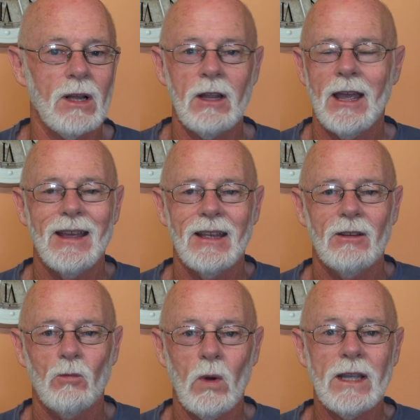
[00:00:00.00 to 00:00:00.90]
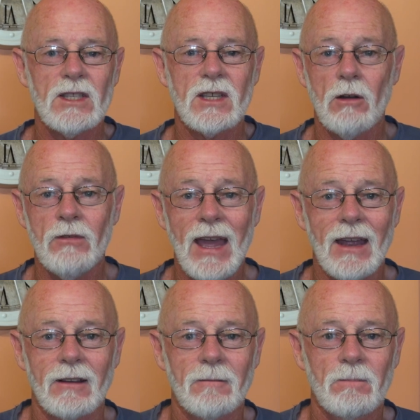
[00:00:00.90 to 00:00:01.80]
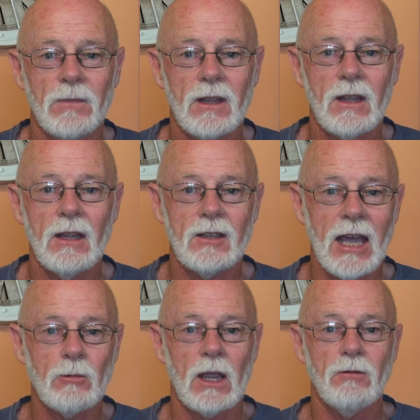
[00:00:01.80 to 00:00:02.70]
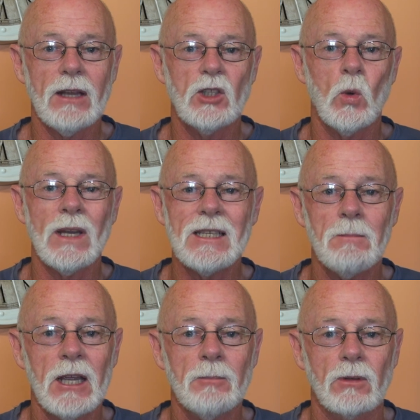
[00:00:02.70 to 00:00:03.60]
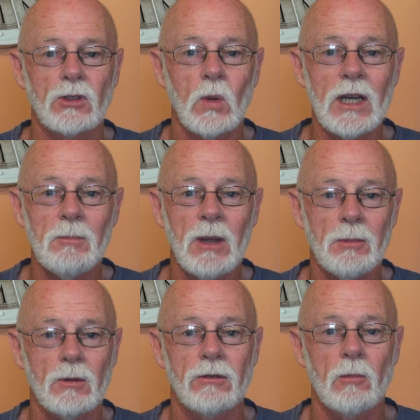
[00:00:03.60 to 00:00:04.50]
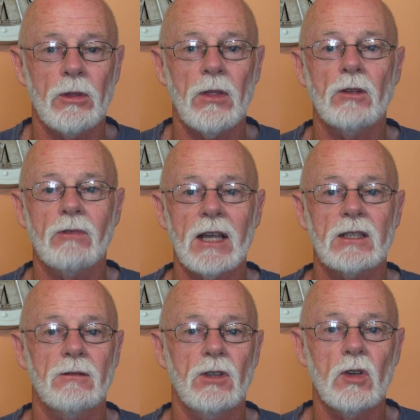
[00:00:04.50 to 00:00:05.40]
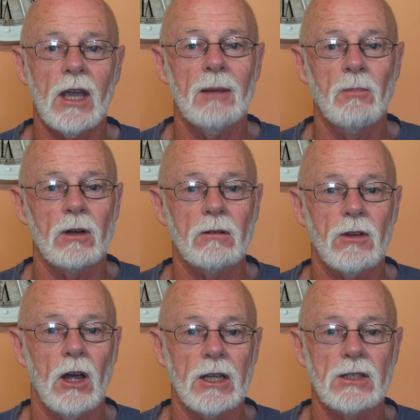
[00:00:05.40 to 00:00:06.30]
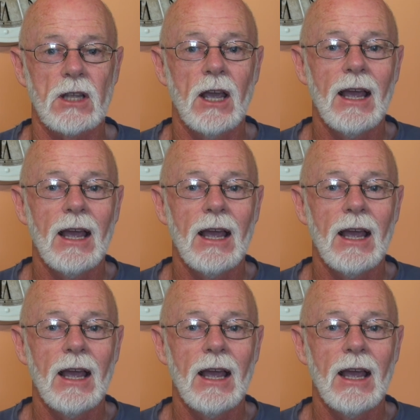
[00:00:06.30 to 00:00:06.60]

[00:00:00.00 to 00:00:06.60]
Well, we can solve that at Gatwick. If you had 20 people from within the ranks of UK model flyers,